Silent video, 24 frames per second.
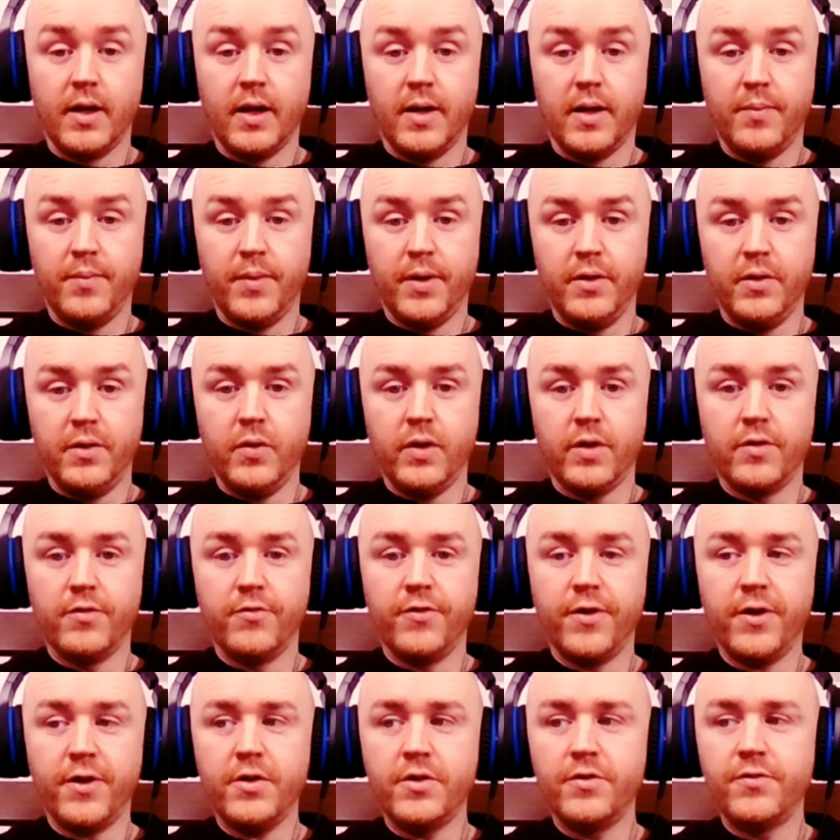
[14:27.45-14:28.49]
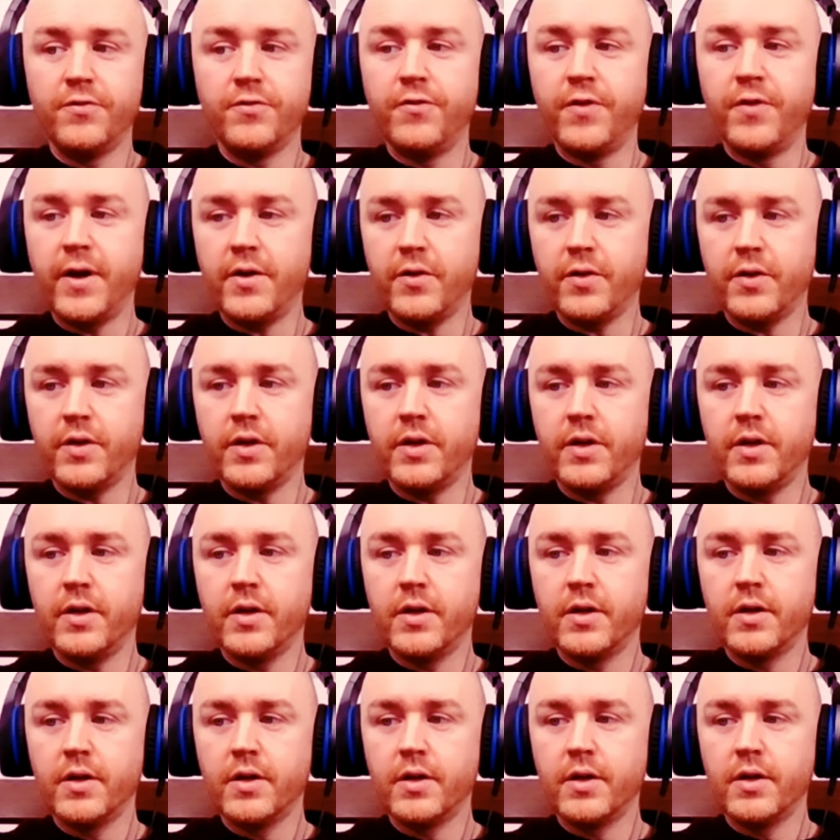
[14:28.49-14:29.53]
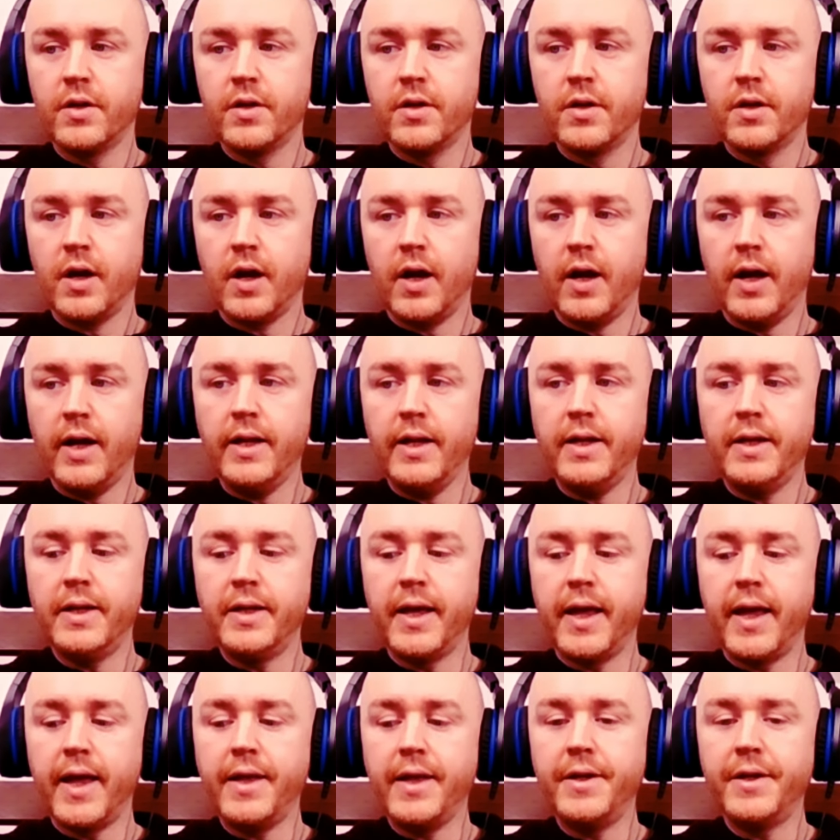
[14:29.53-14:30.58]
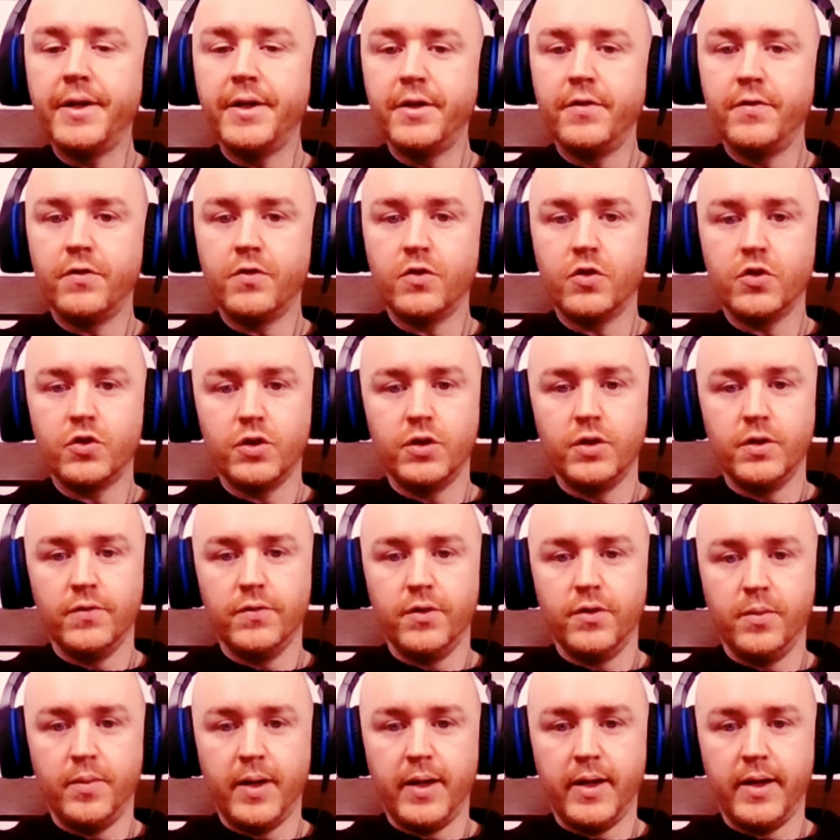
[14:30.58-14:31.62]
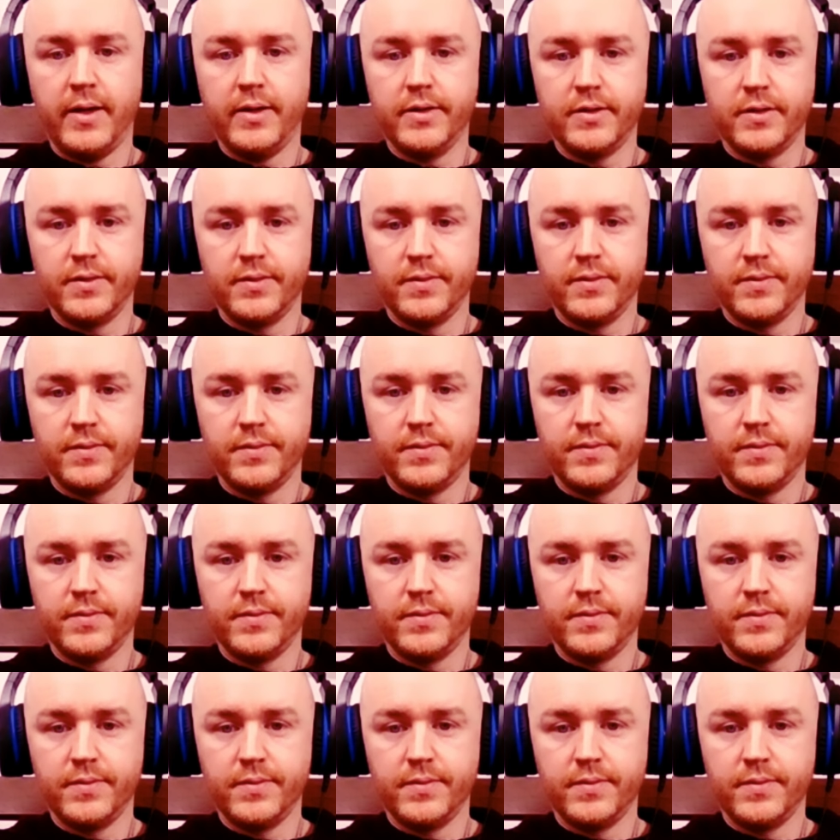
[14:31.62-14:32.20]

And by the way, a very, very highly edited version of the past.